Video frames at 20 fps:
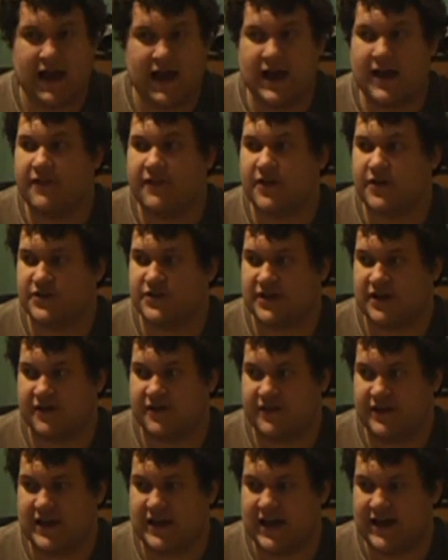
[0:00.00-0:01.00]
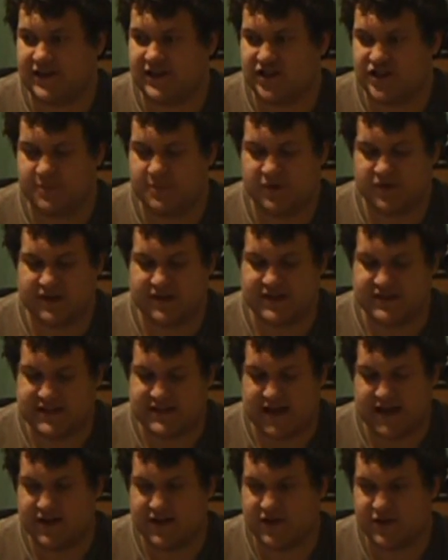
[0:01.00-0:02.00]
And those are the eligible
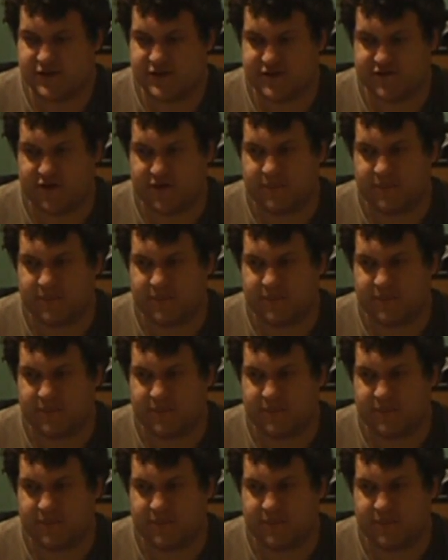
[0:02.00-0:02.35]
contenders